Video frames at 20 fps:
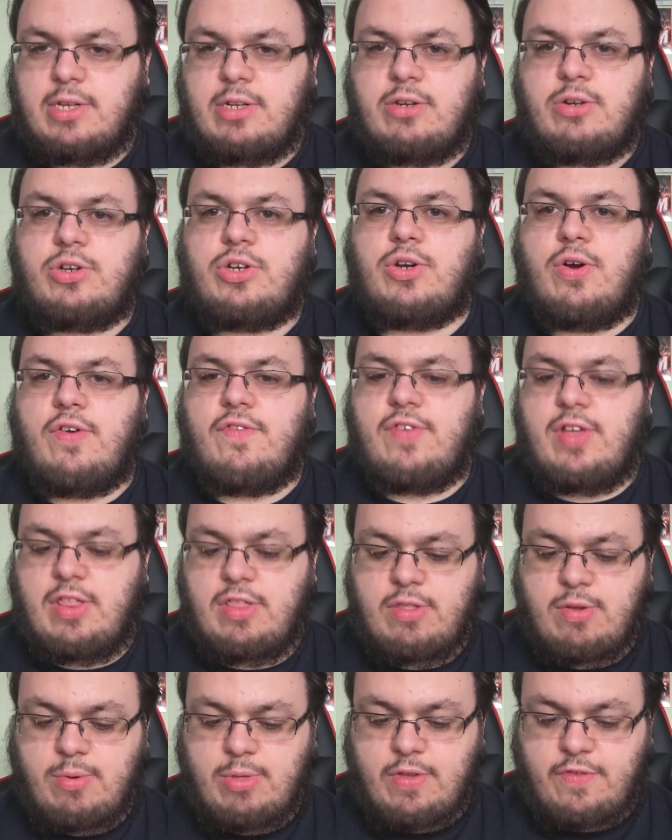Not sure if
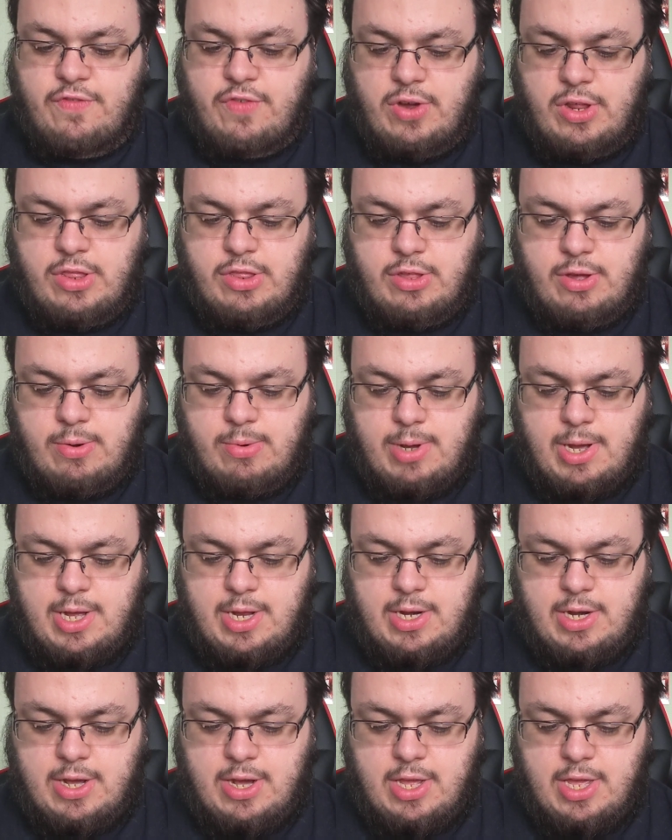he's doing the voice though.
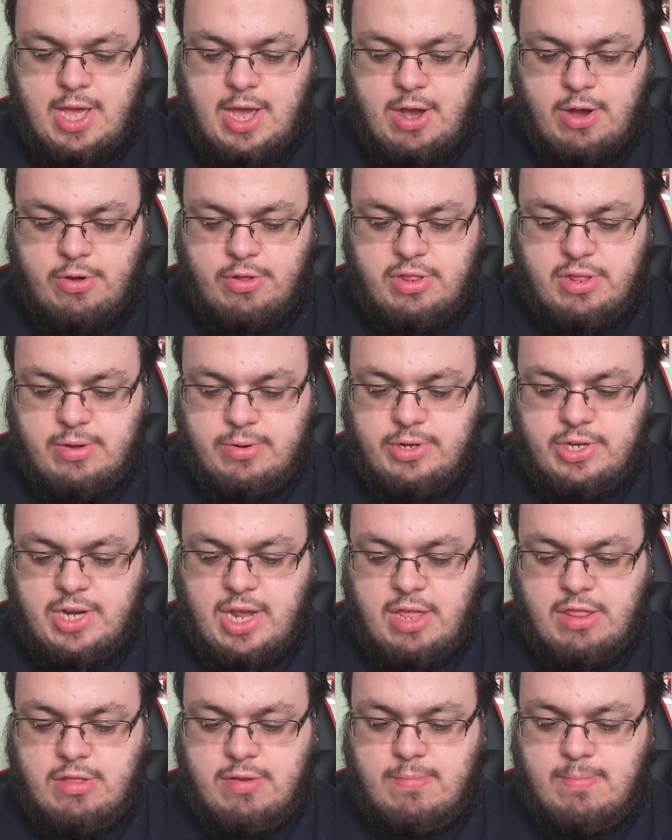And also
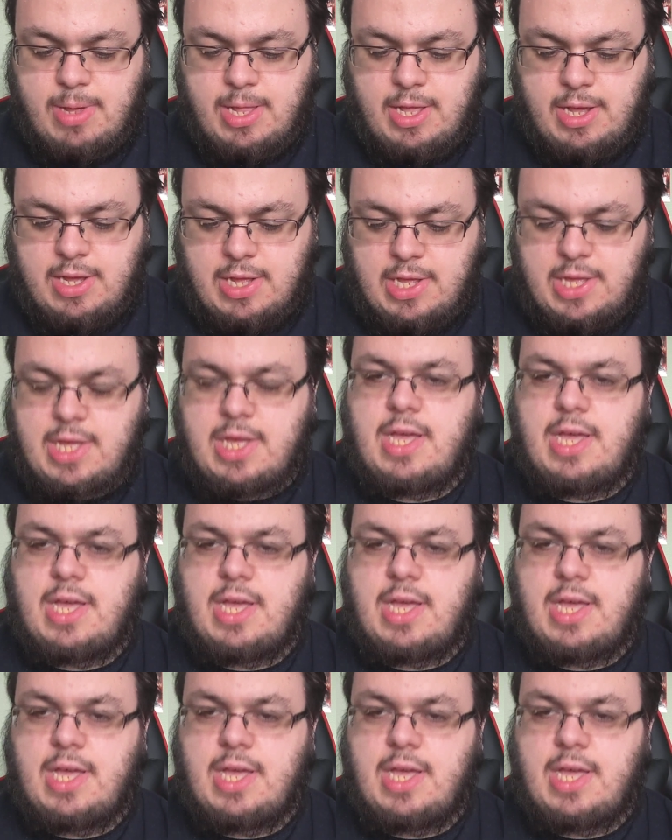Jason Miller.